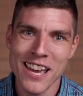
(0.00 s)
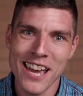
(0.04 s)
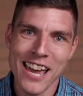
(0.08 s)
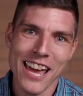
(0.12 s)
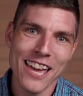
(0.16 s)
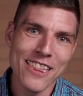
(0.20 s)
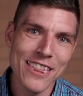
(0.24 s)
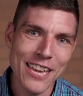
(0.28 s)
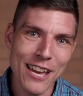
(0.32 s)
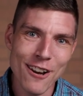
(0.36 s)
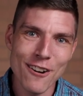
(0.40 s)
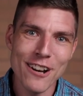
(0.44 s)

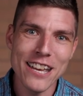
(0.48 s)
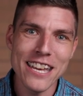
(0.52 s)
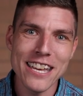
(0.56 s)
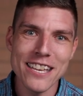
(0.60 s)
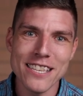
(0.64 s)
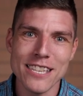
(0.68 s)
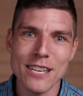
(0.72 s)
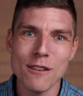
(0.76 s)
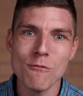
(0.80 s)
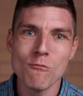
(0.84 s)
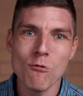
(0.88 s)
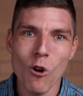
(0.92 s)
And there he
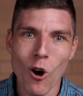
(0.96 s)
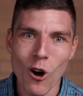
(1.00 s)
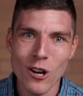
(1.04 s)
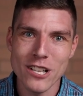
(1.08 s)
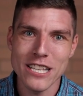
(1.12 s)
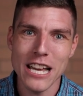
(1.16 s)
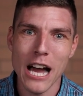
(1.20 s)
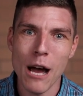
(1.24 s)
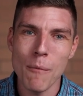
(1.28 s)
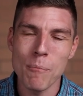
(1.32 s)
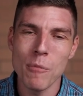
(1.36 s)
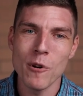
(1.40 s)
is, he
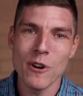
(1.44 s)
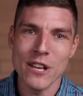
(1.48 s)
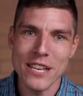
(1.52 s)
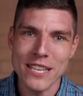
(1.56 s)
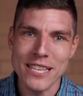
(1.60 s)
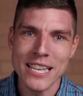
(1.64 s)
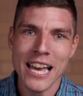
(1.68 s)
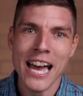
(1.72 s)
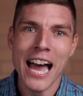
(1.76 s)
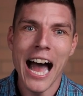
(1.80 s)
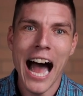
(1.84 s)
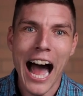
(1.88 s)
rocked up on
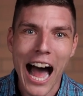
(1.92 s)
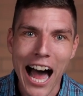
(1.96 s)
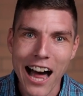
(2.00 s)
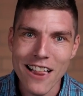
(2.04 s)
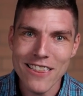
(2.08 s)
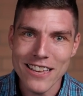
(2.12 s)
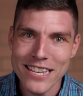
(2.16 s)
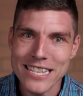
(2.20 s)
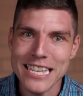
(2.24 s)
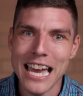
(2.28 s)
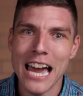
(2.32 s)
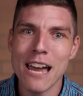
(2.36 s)
his
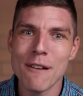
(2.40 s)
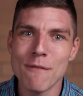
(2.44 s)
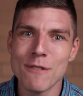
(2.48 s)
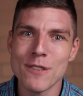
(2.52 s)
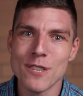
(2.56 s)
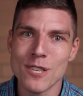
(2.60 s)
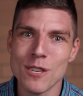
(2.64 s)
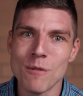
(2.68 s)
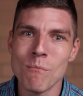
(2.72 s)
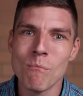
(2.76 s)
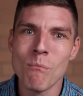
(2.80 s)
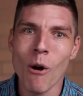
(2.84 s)
Harley
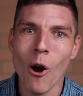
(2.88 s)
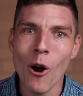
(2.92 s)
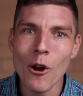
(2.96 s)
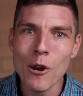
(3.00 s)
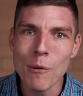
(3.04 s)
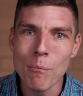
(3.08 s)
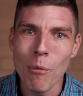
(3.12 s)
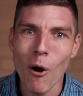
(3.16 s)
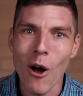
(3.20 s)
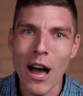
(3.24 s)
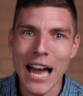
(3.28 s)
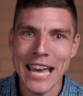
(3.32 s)
Davidson
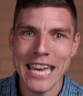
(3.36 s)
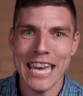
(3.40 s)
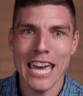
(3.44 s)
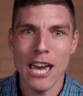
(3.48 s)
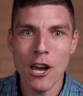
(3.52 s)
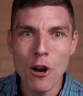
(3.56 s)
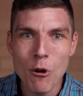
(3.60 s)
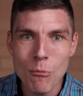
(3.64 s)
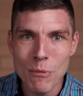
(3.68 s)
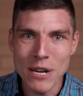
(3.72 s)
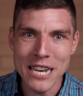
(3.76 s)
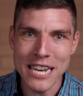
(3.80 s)
motorbike,
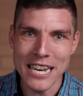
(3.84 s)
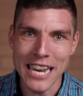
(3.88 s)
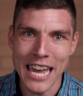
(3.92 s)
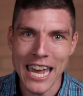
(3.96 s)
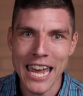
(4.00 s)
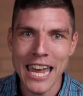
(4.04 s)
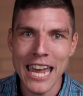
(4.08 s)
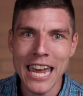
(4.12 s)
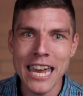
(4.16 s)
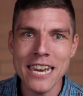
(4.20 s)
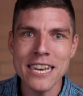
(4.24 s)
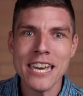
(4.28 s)
helmet in
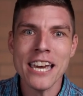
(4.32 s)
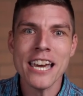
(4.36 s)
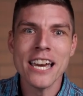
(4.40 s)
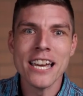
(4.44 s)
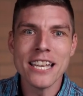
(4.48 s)
hand,